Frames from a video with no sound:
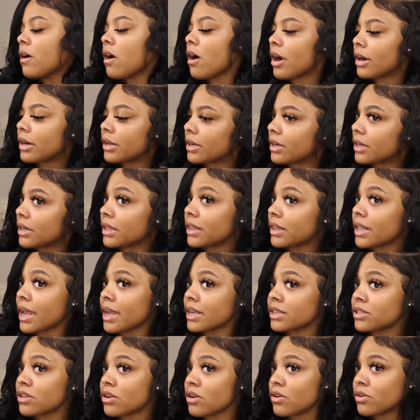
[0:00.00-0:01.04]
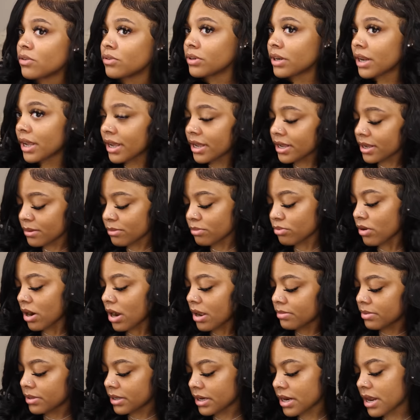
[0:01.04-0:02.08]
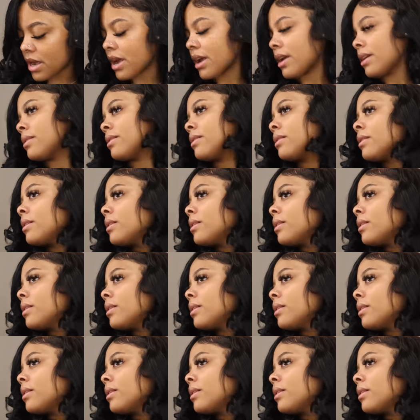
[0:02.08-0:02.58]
Are they going to last the whole day? Probably not.